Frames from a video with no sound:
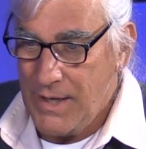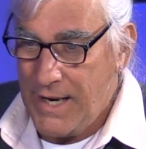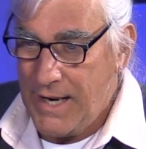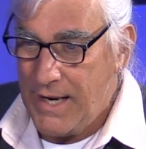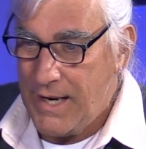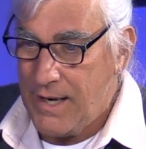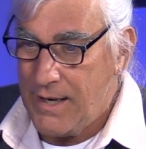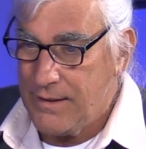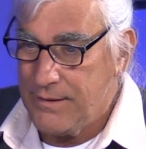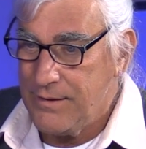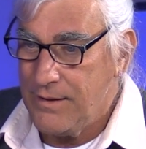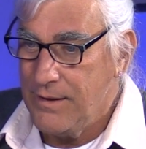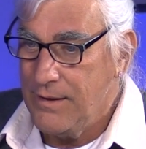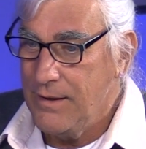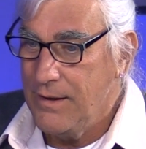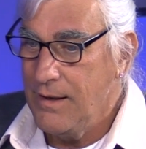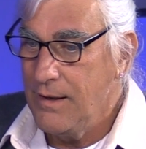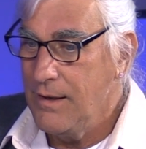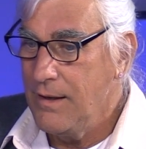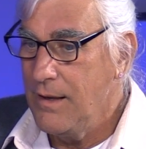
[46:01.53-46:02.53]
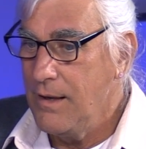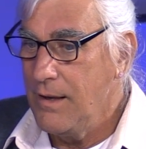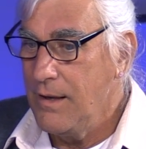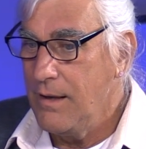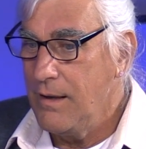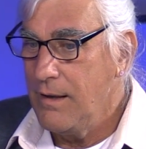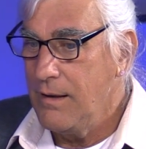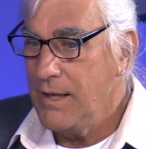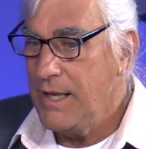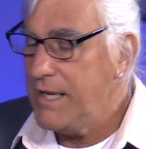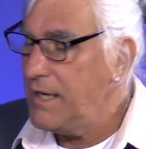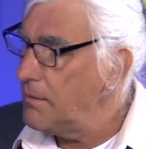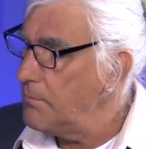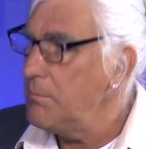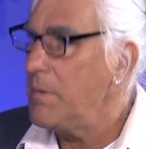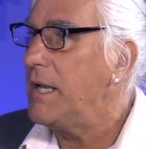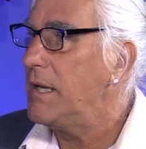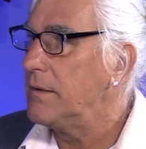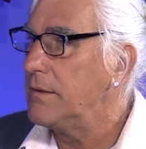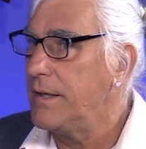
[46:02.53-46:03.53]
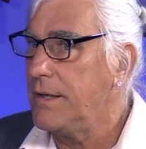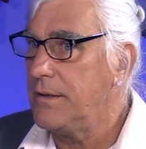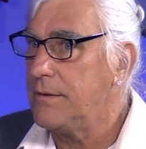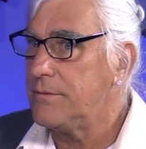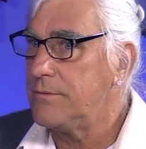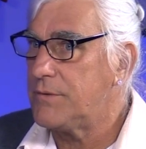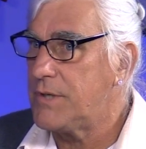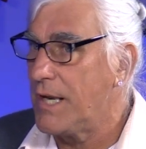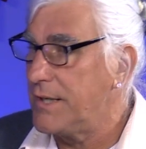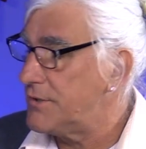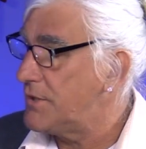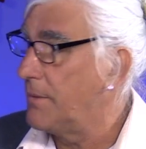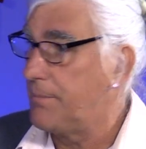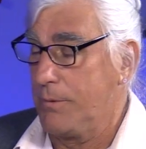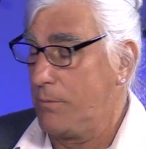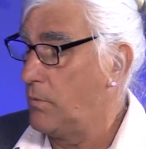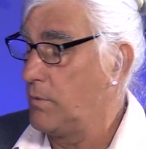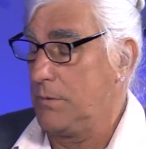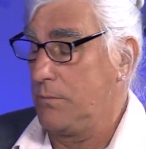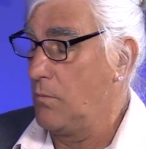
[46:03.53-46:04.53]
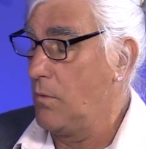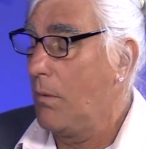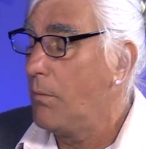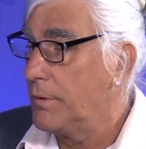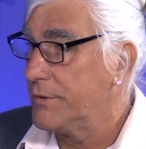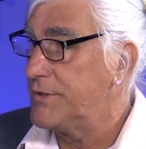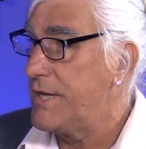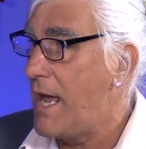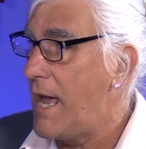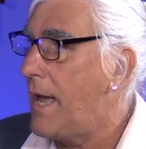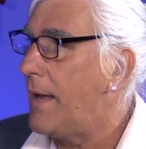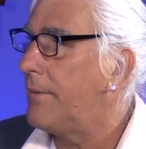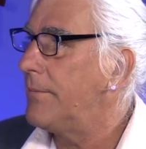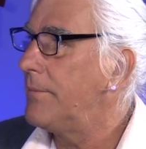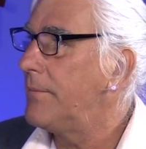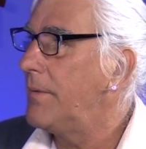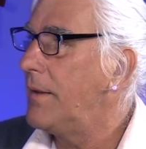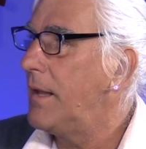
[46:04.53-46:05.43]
And he immediately tensed up and went, What was that?